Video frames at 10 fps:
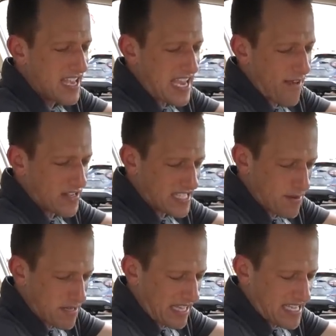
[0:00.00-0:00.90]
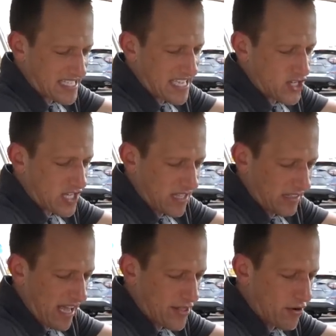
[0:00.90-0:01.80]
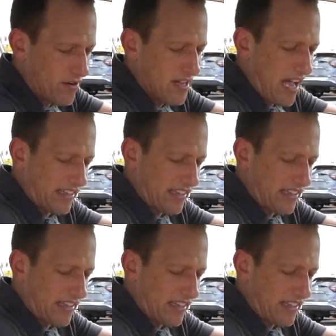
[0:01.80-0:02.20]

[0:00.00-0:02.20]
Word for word: You have the simulated stitching, the leather.